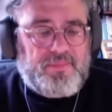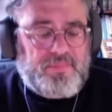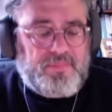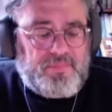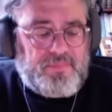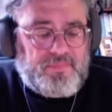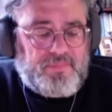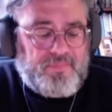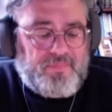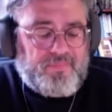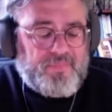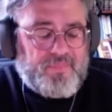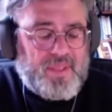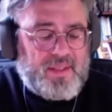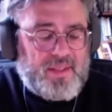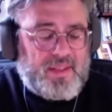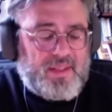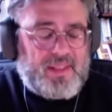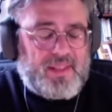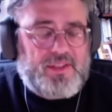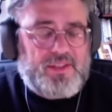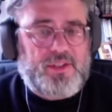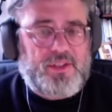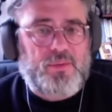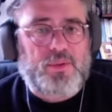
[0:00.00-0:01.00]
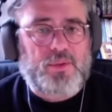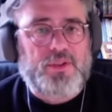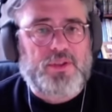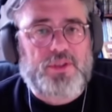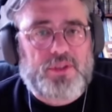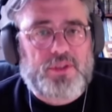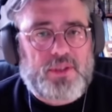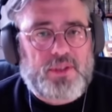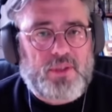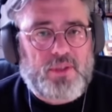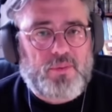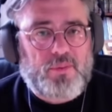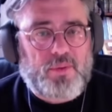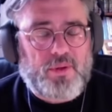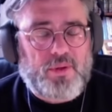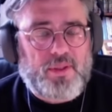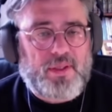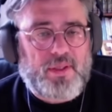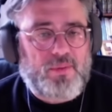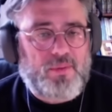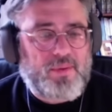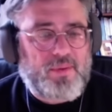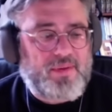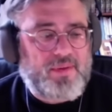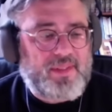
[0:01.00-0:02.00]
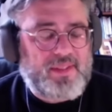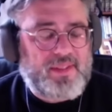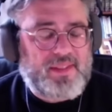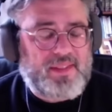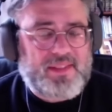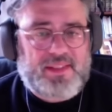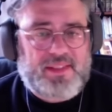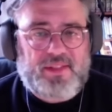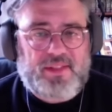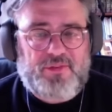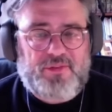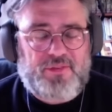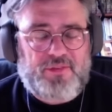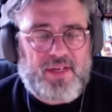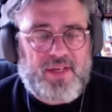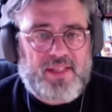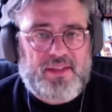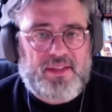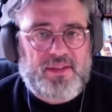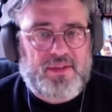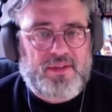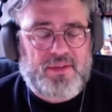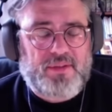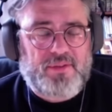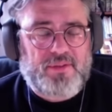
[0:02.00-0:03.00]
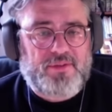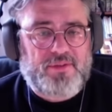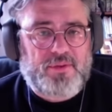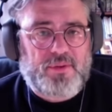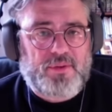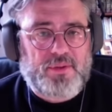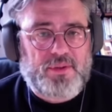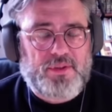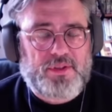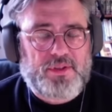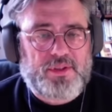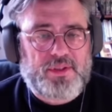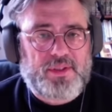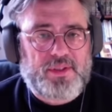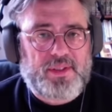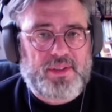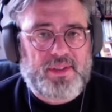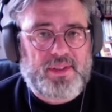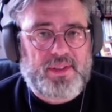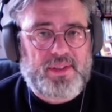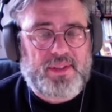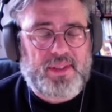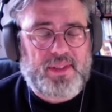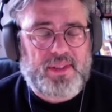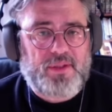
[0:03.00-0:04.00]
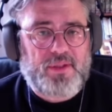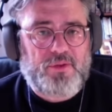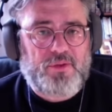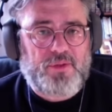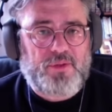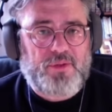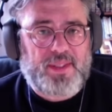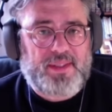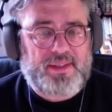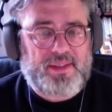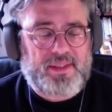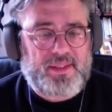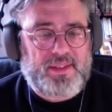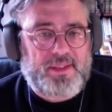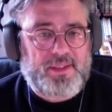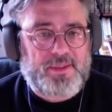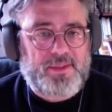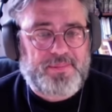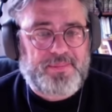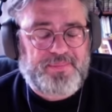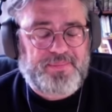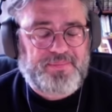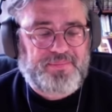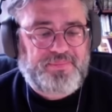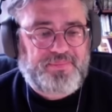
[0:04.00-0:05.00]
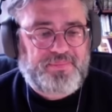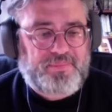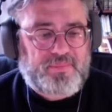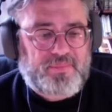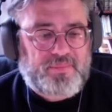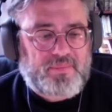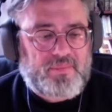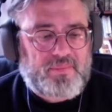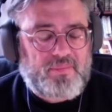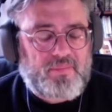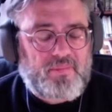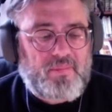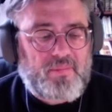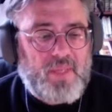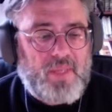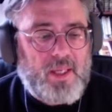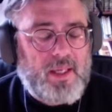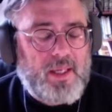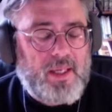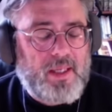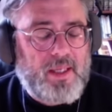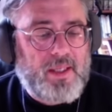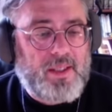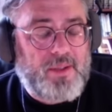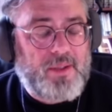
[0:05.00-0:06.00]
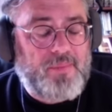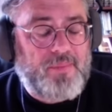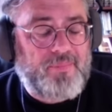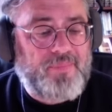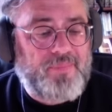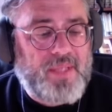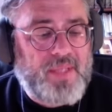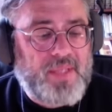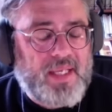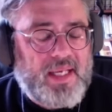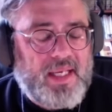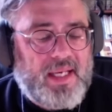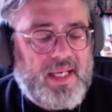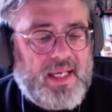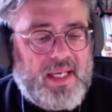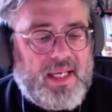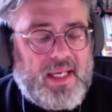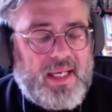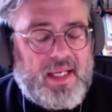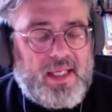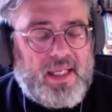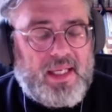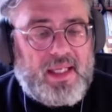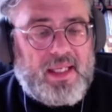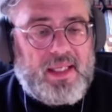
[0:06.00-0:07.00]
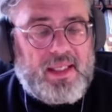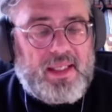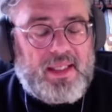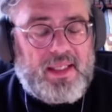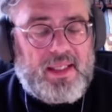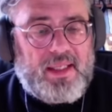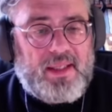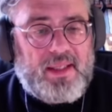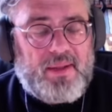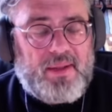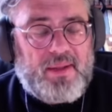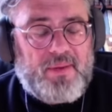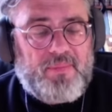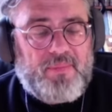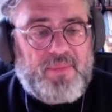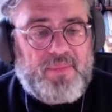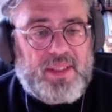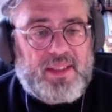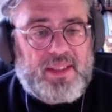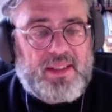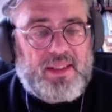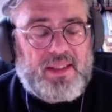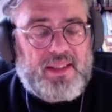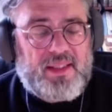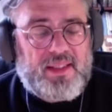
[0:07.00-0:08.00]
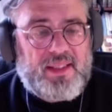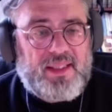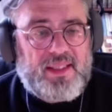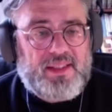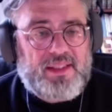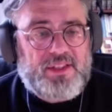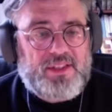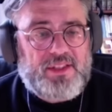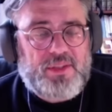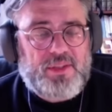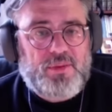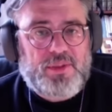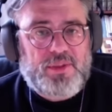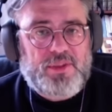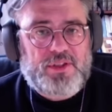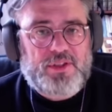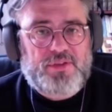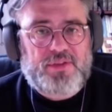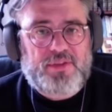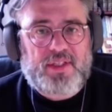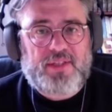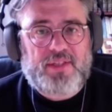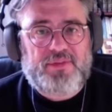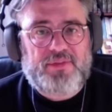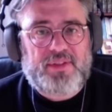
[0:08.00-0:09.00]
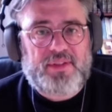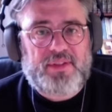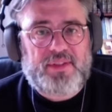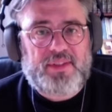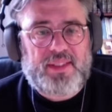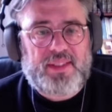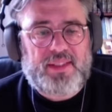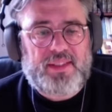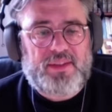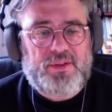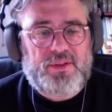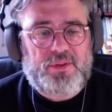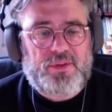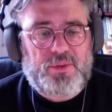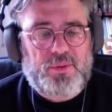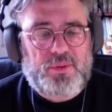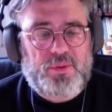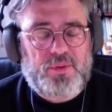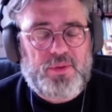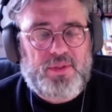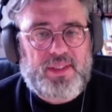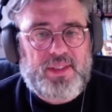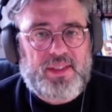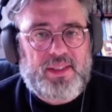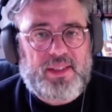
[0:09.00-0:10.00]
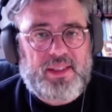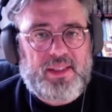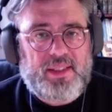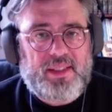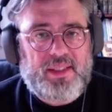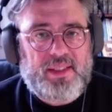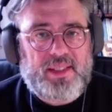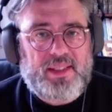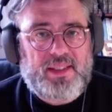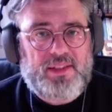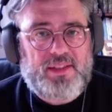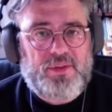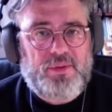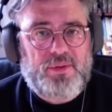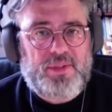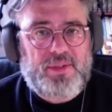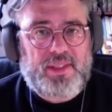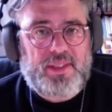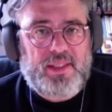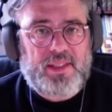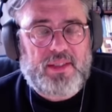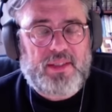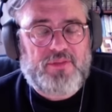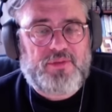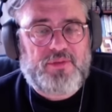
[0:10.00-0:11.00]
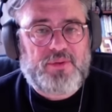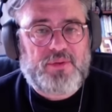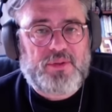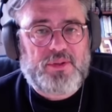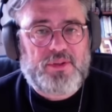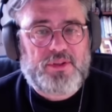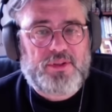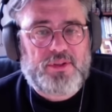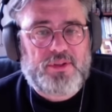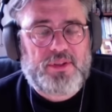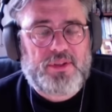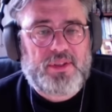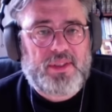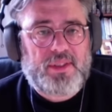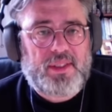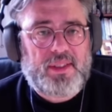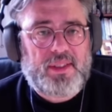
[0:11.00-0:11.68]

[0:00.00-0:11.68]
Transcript: that she was uh, working with. And this affected her, of course, uh, a great deal. Um, um, then she was drafted into the uh, into the Air Force,